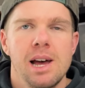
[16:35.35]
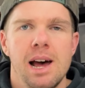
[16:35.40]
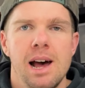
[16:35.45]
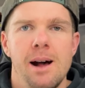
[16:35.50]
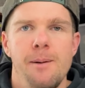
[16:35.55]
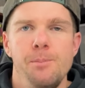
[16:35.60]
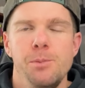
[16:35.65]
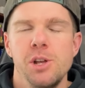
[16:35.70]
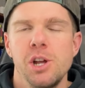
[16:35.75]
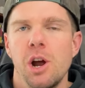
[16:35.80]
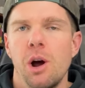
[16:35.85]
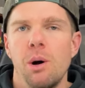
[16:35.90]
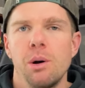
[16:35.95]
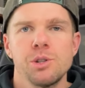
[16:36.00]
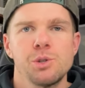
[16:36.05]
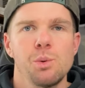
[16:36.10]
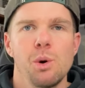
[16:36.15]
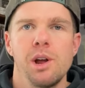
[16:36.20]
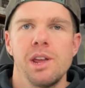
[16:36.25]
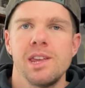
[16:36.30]
Um, you know, I
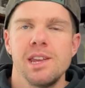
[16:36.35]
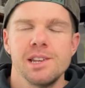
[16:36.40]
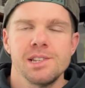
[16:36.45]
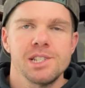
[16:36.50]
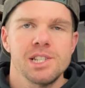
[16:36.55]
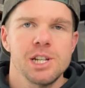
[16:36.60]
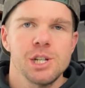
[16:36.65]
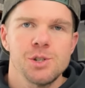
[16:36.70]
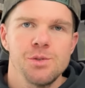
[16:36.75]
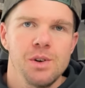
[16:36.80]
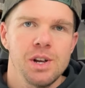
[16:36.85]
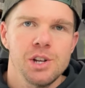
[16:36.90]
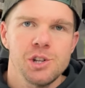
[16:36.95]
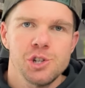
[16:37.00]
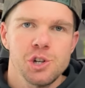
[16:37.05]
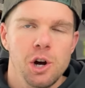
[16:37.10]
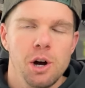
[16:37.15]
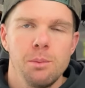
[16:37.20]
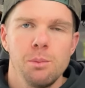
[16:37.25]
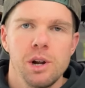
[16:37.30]
was working a six figure
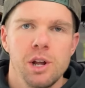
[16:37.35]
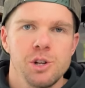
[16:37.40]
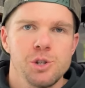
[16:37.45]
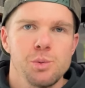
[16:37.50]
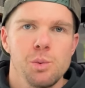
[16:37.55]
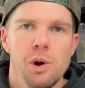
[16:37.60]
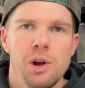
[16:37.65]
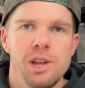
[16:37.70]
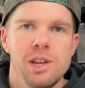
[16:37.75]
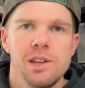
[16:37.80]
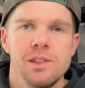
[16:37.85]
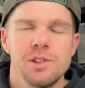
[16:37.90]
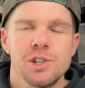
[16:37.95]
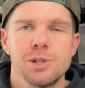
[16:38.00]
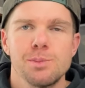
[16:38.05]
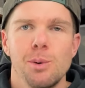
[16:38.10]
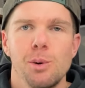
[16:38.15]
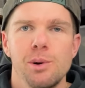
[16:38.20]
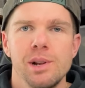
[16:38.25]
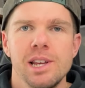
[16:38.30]
job when I was working in the
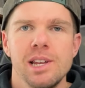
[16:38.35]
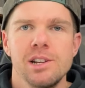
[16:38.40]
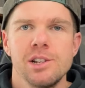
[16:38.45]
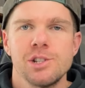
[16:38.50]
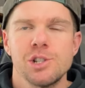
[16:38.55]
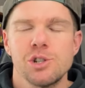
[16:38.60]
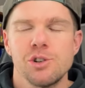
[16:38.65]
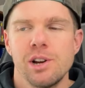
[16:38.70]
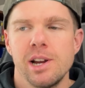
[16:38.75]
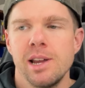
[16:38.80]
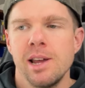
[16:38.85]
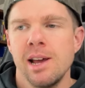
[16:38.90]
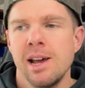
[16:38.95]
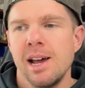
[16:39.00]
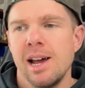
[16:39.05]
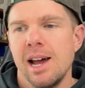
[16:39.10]
sporting industry,